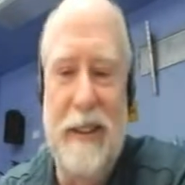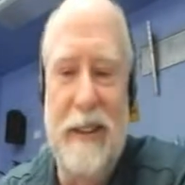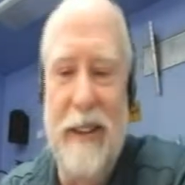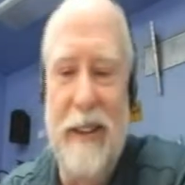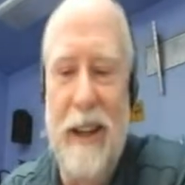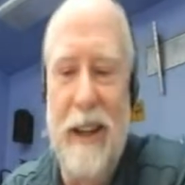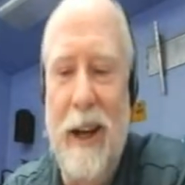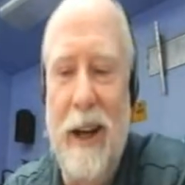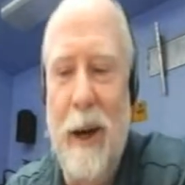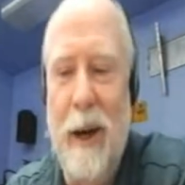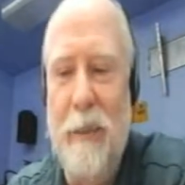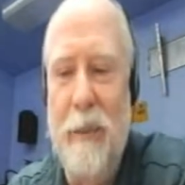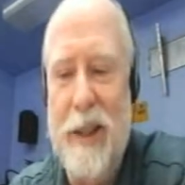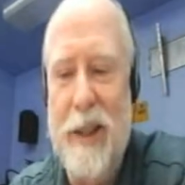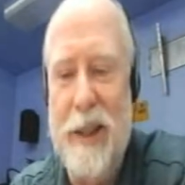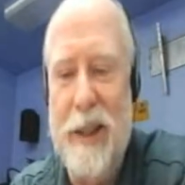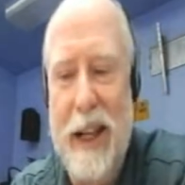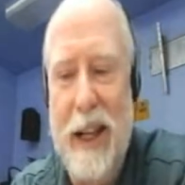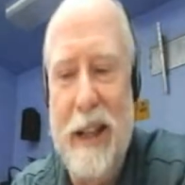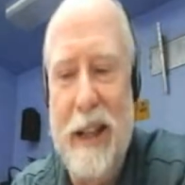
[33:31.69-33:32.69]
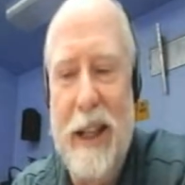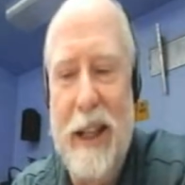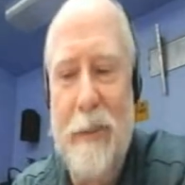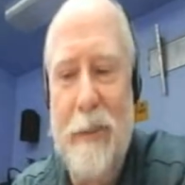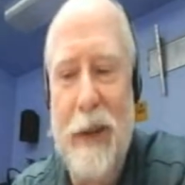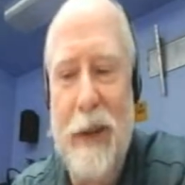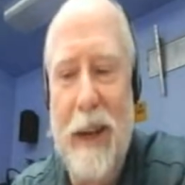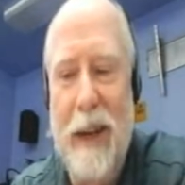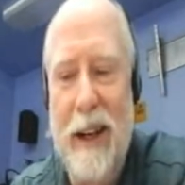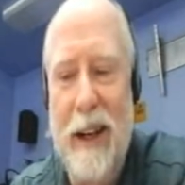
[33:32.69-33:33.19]
Um, the sun can be
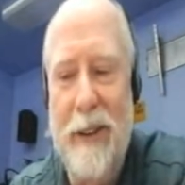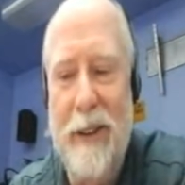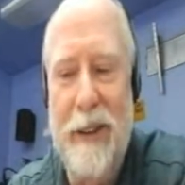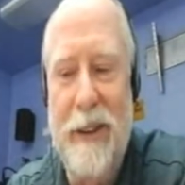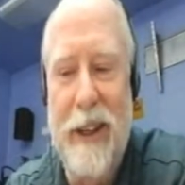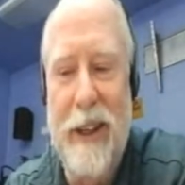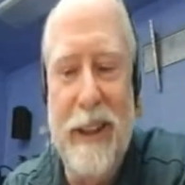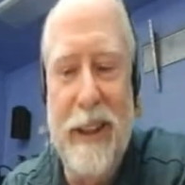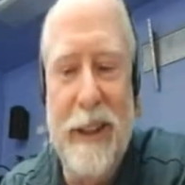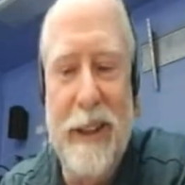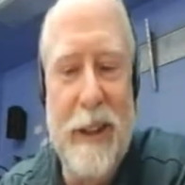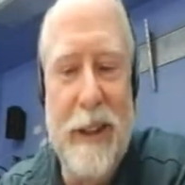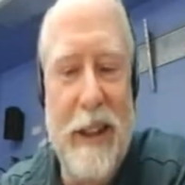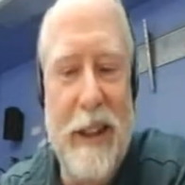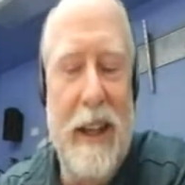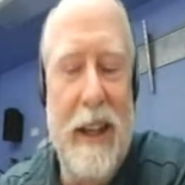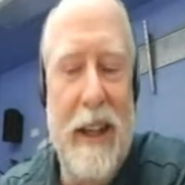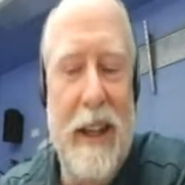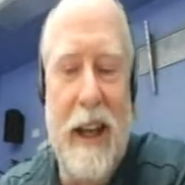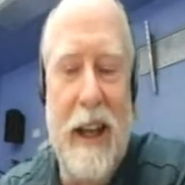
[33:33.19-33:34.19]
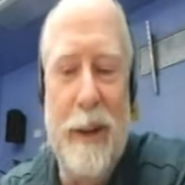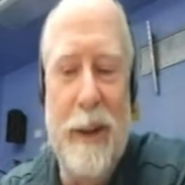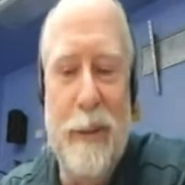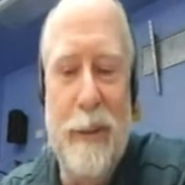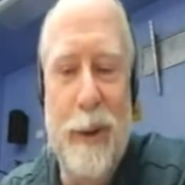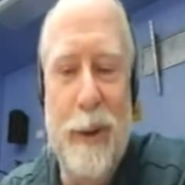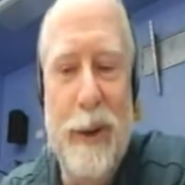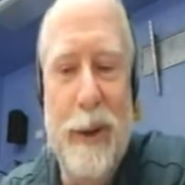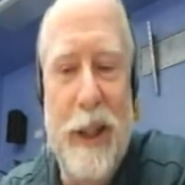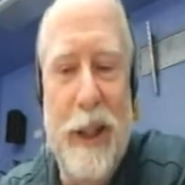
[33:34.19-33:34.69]
elevated, and the
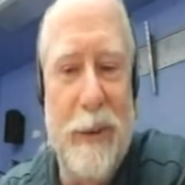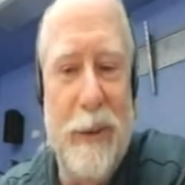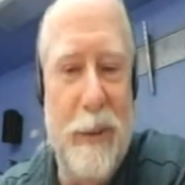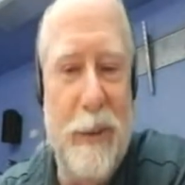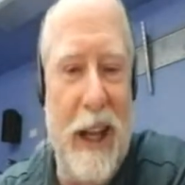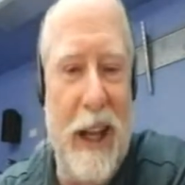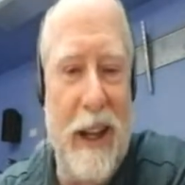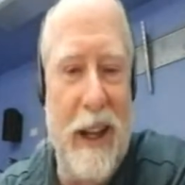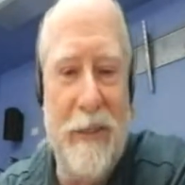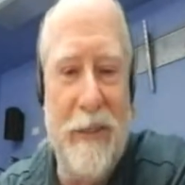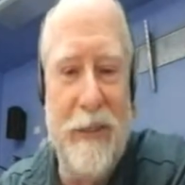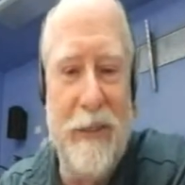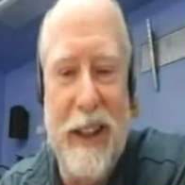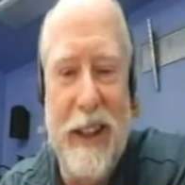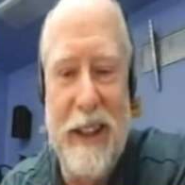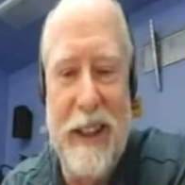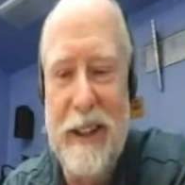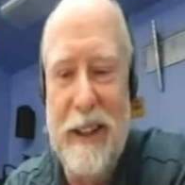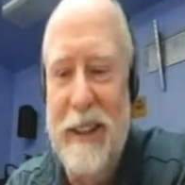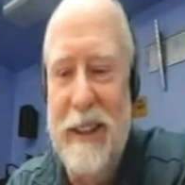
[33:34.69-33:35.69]
moon can be elevated.